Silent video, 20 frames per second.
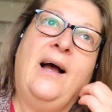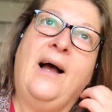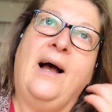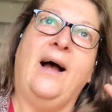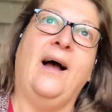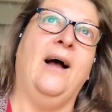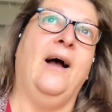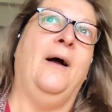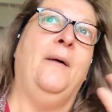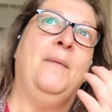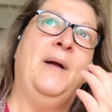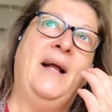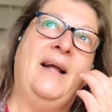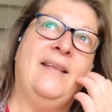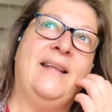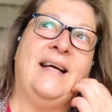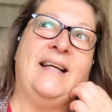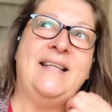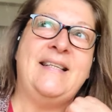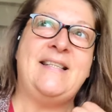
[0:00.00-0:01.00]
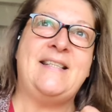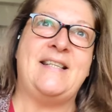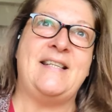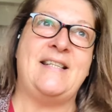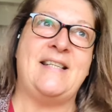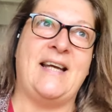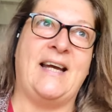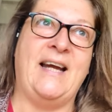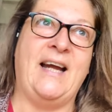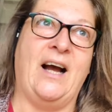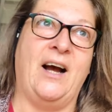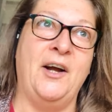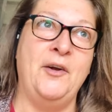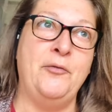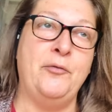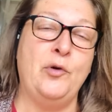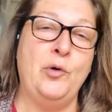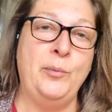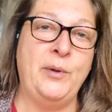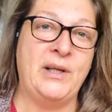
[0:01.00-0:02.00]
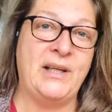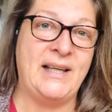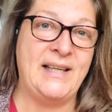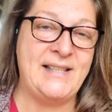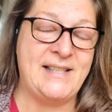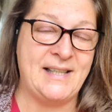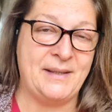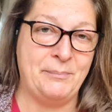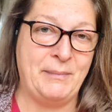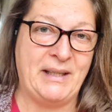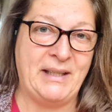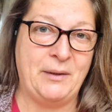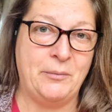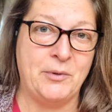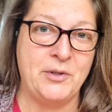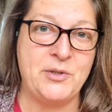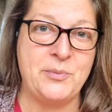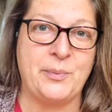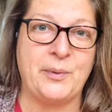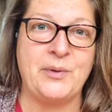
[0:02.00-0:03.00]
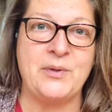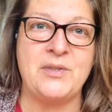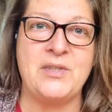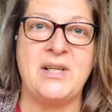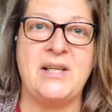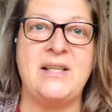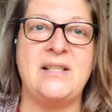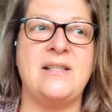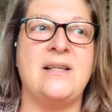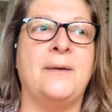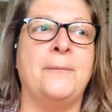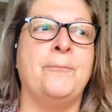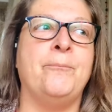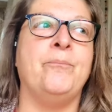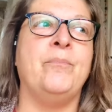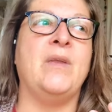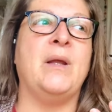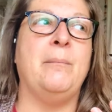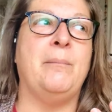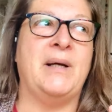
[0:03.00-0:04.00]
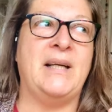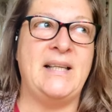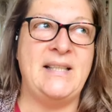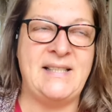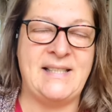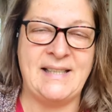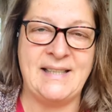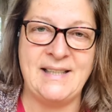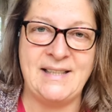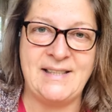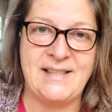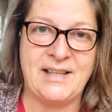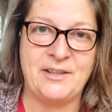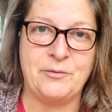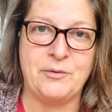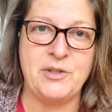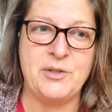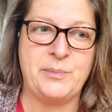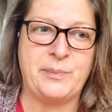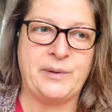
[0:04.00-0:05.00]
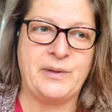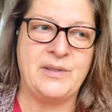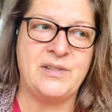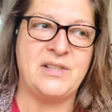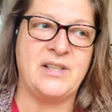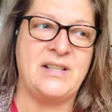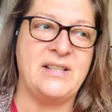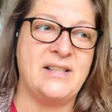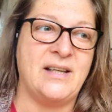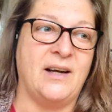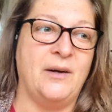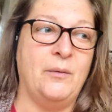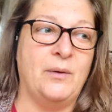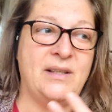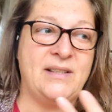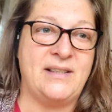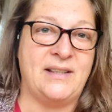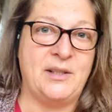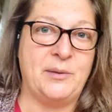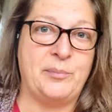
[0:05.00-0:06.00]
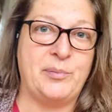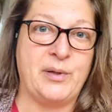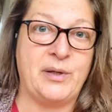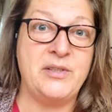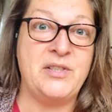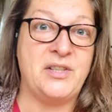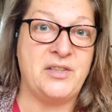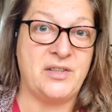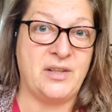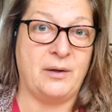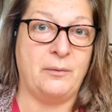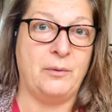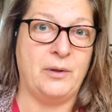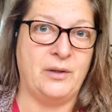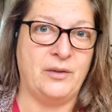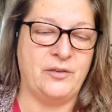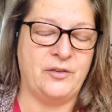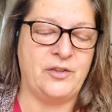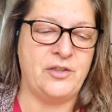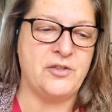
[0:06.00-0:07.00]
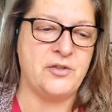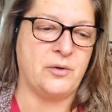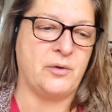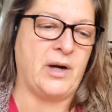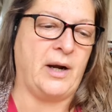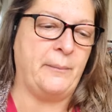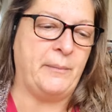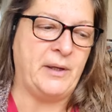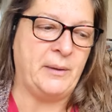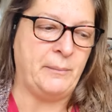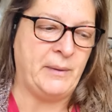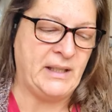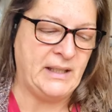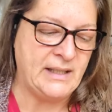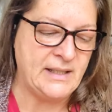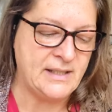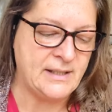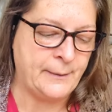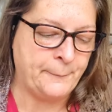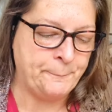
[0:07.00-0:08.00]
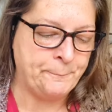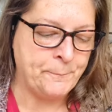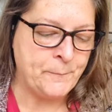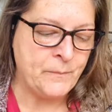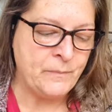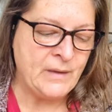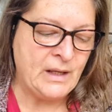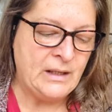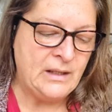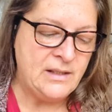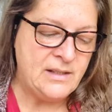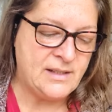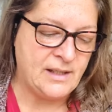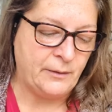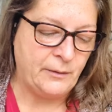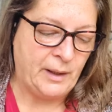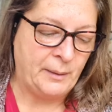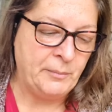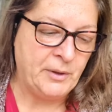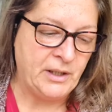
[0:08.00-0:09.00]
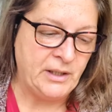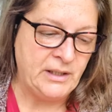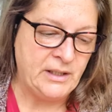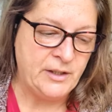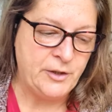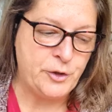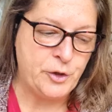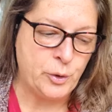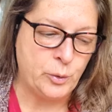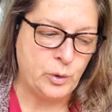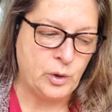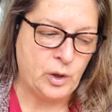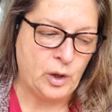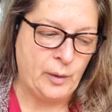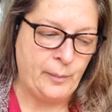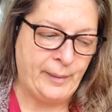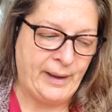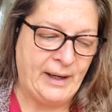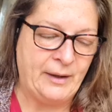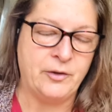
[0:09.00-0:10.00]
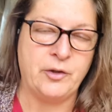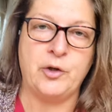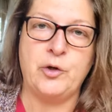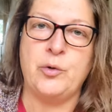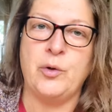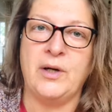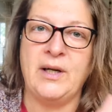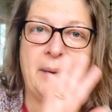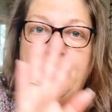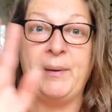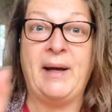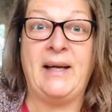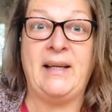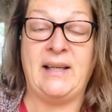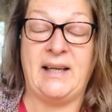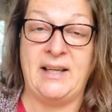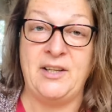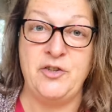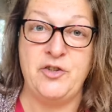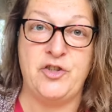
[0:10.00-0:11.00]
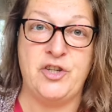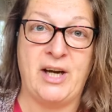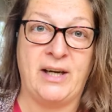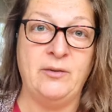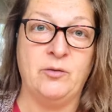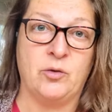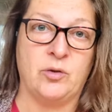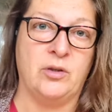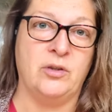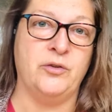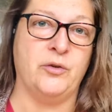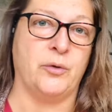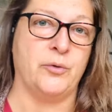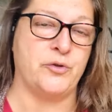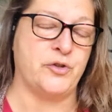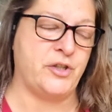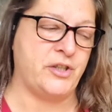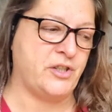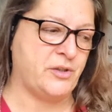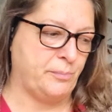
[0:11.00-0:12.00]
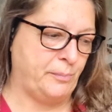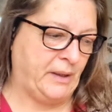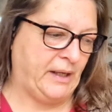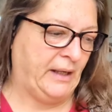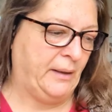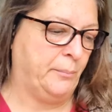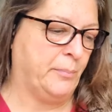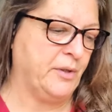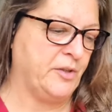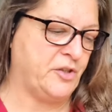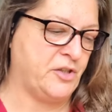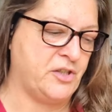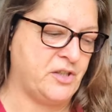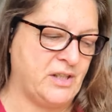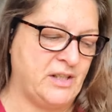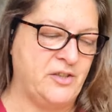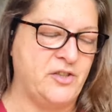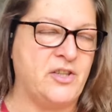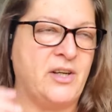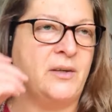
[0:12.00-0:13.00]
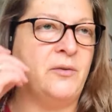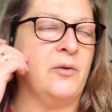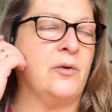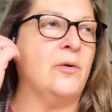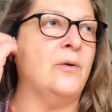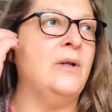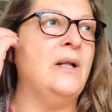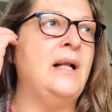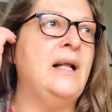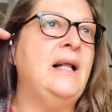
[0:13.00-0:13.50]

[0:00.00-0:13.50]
That is to say, I formulated many responses, but I didn't yet respond as I was in the process I will describe in a minute. So I'm going to talk about chronic pain in general, not just me, but just in general.